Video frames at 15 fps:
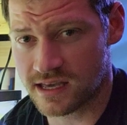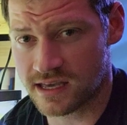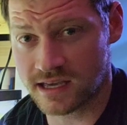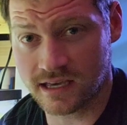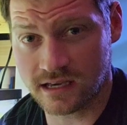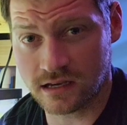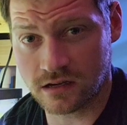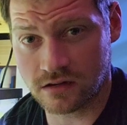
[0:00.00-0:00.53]

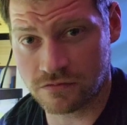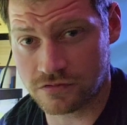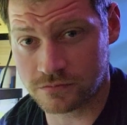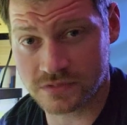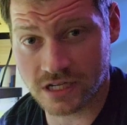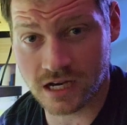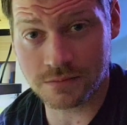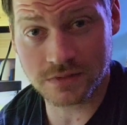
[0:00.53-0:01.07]
And
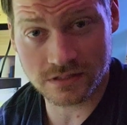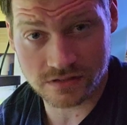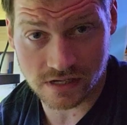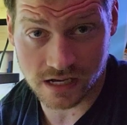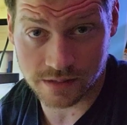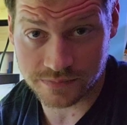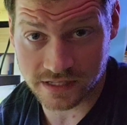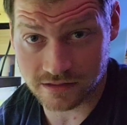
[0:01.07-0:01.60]
from time to
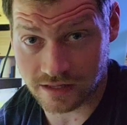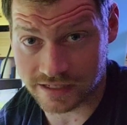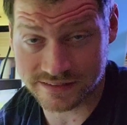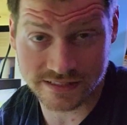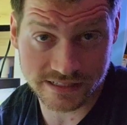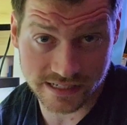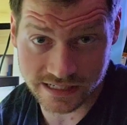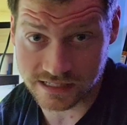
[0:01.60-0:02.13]
time, they
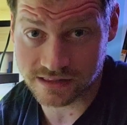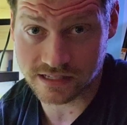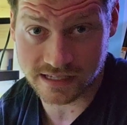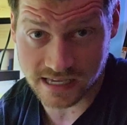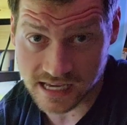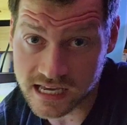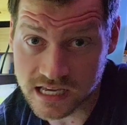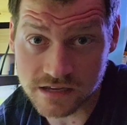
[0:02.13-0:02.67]
like to get in
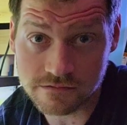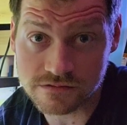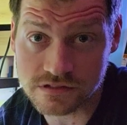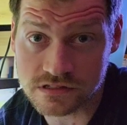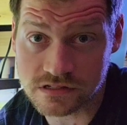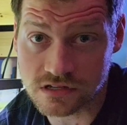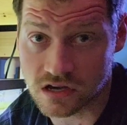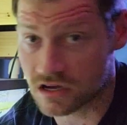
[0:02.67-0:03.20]
the
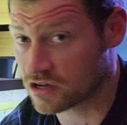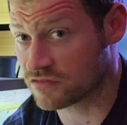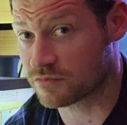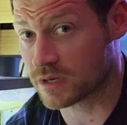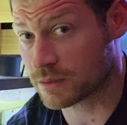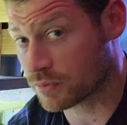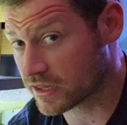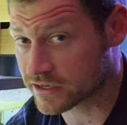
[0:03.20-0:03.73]
caves
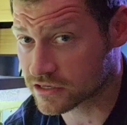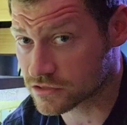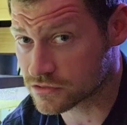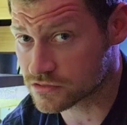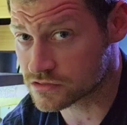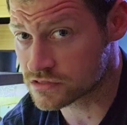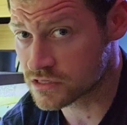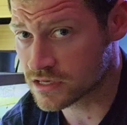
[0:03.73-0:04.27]
of my
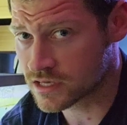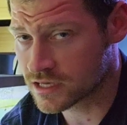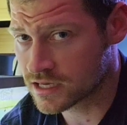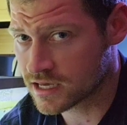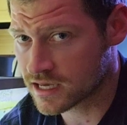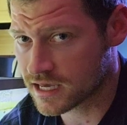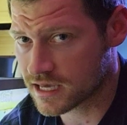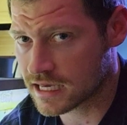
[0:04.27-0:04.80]
plecos
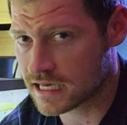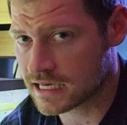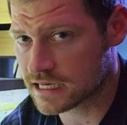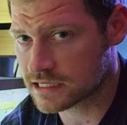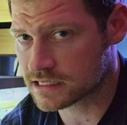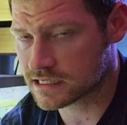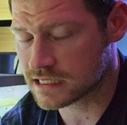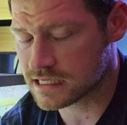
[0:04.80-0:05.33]

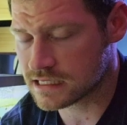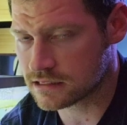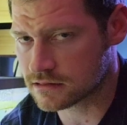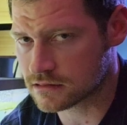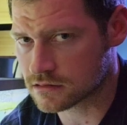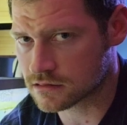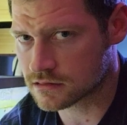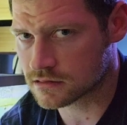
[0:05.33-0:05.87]
and eat
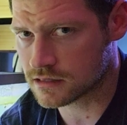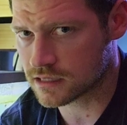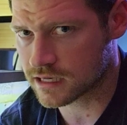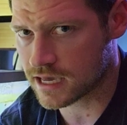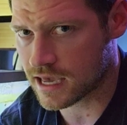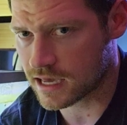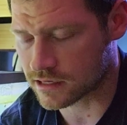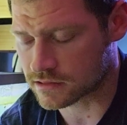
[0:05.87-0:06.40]

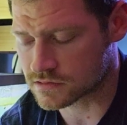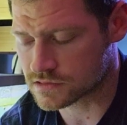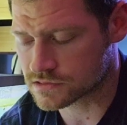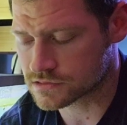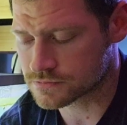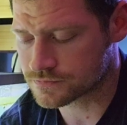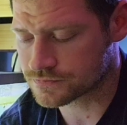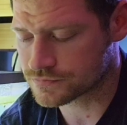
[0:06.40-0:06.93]
the
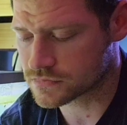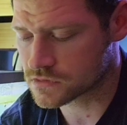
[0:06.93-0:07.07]
eggs.